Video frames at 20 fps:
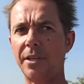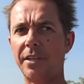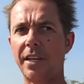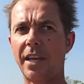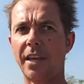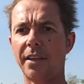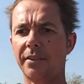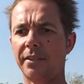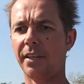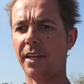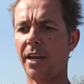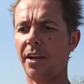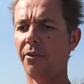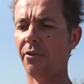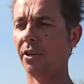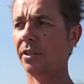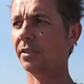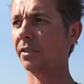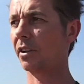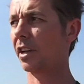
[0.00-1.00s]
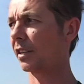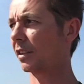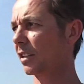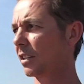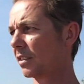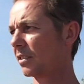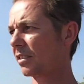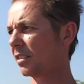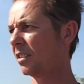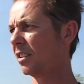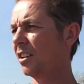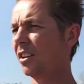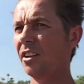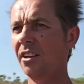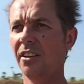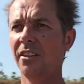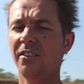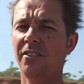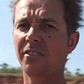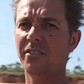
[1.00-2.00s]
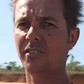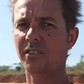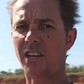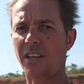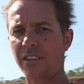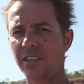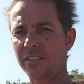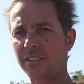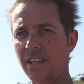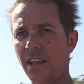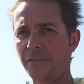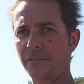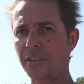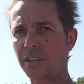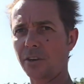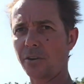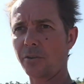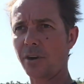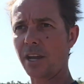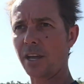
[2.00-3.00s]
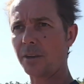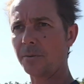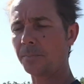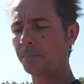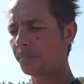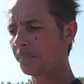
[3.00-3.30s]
down to areas like this, looks like there's nothing around,